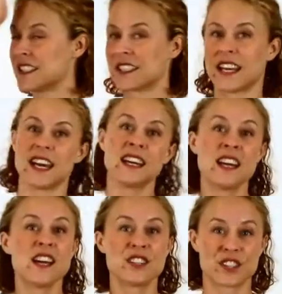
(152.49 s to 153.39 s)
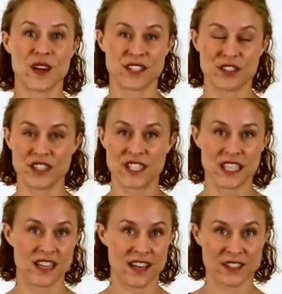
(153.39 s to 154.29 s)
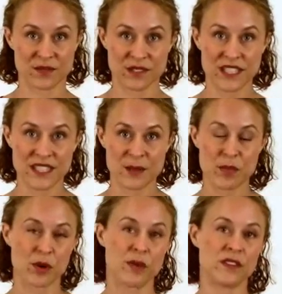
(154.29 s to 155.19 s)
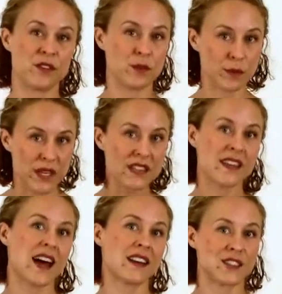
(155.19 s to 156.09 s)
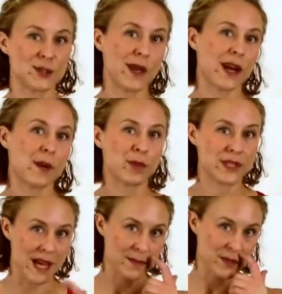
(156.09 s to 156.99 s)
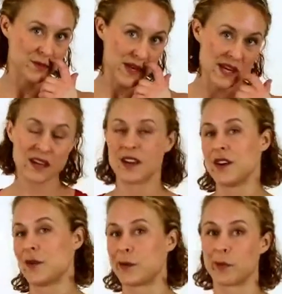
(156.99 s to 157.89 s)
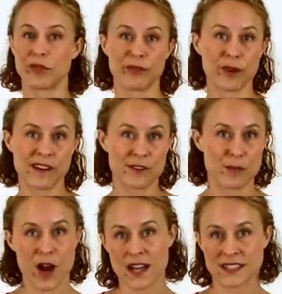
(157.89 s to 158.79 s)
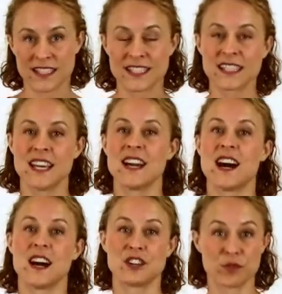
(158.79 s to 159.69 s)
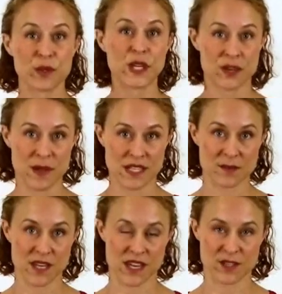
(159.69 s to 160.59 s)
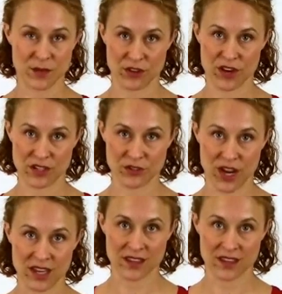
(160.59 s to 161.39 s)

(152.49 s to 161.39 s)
Okay, so as you can see, that's really simple, but if you repeat that and do that a couple of times a week or before every practice, you're really going to make some gains with your neck strength.